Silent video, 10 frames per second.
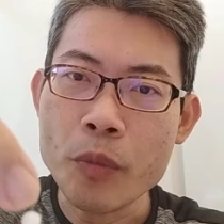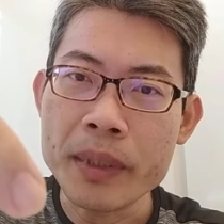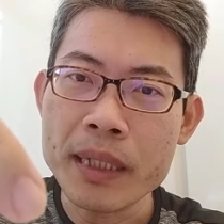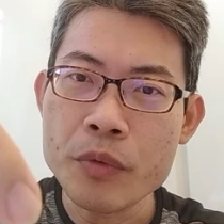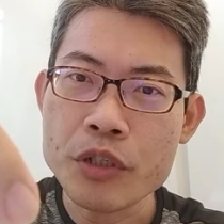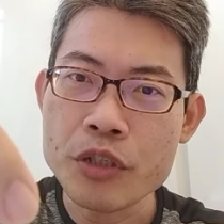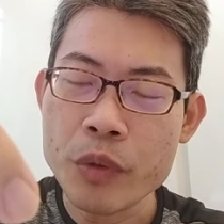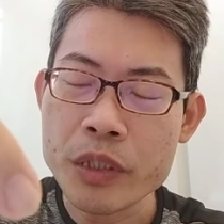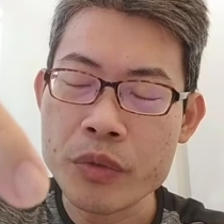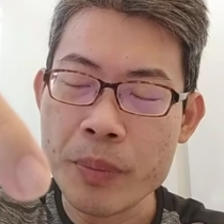opening, which
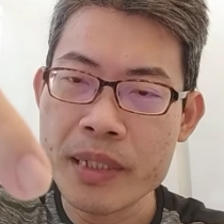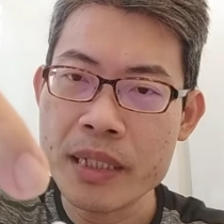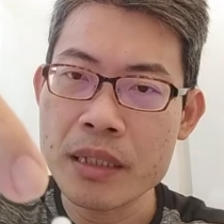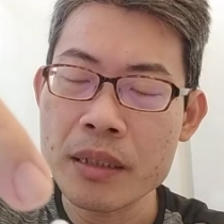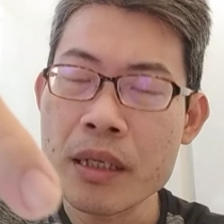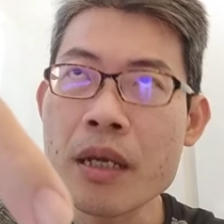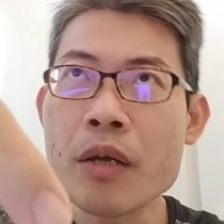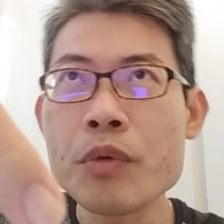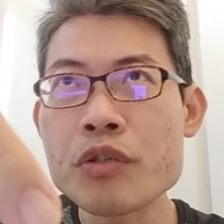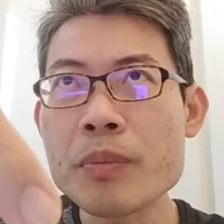
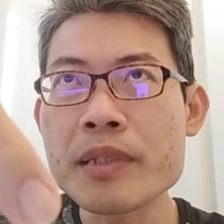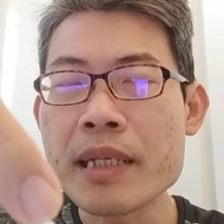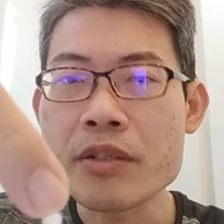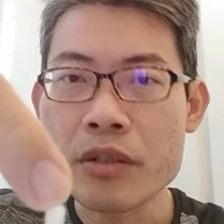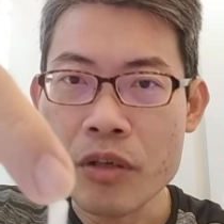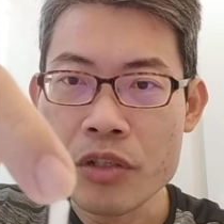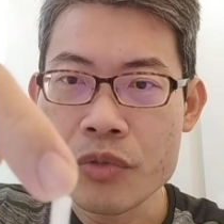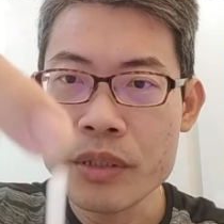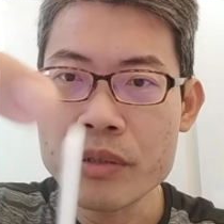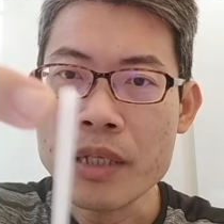represents your
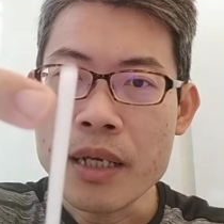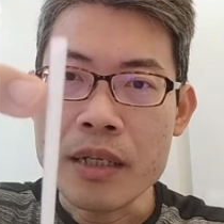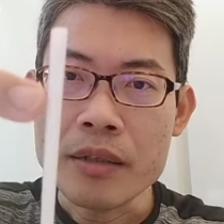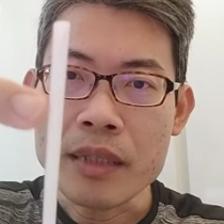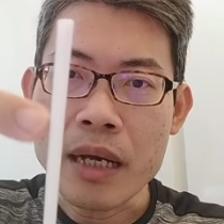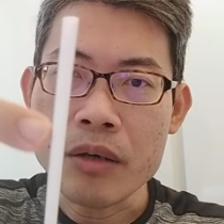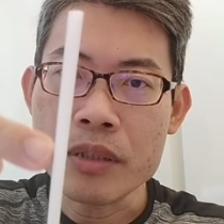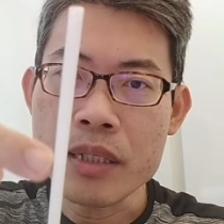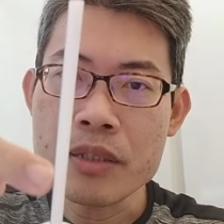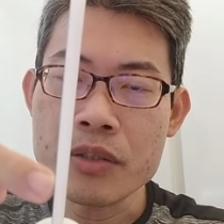nostrils, down
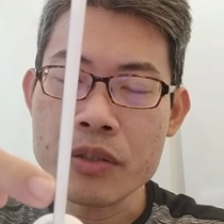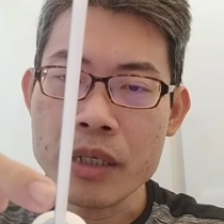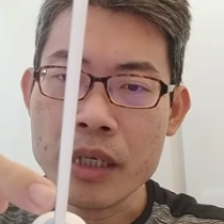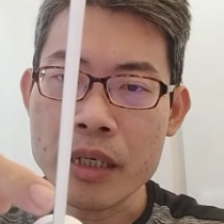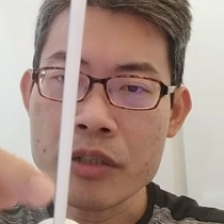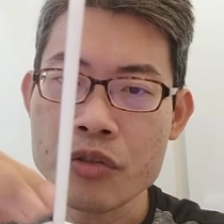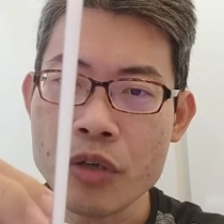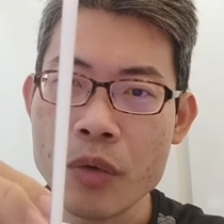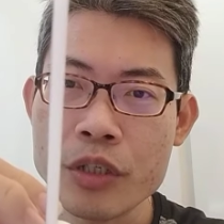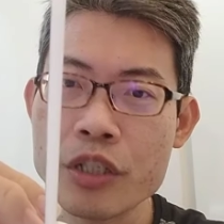this
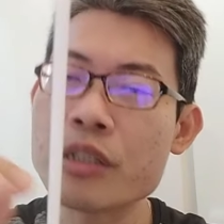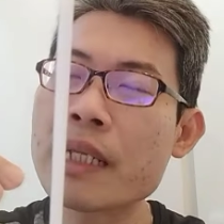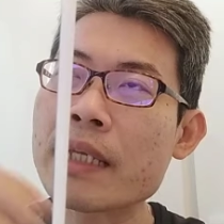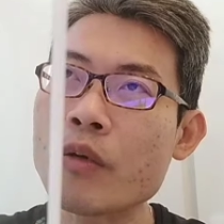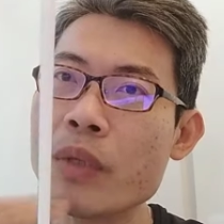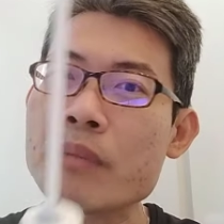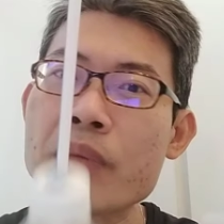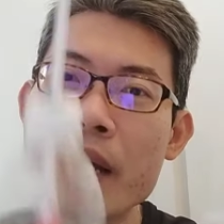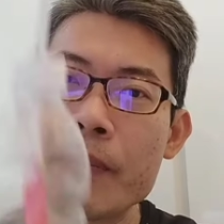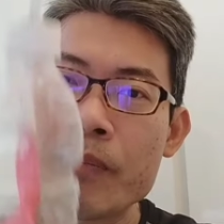straw, which is like your
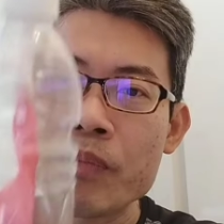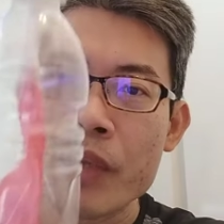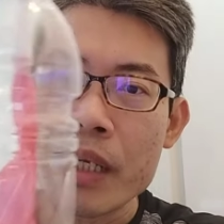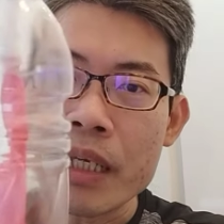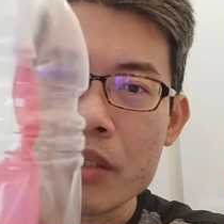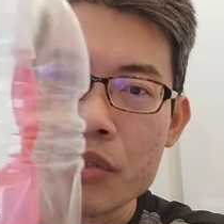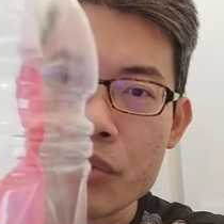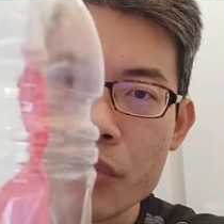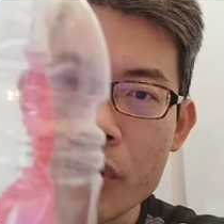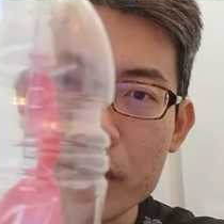windpipe, into
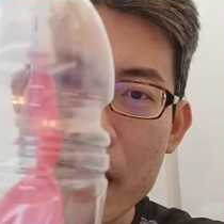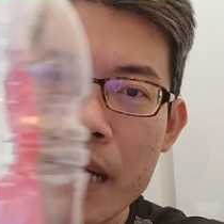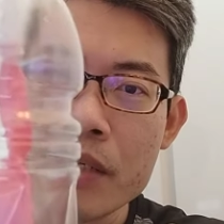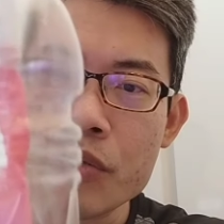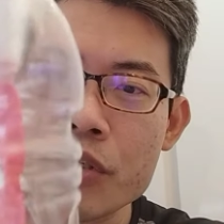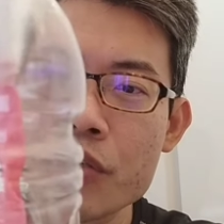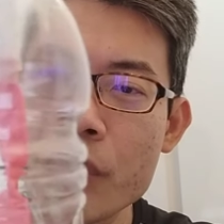your lungs, which is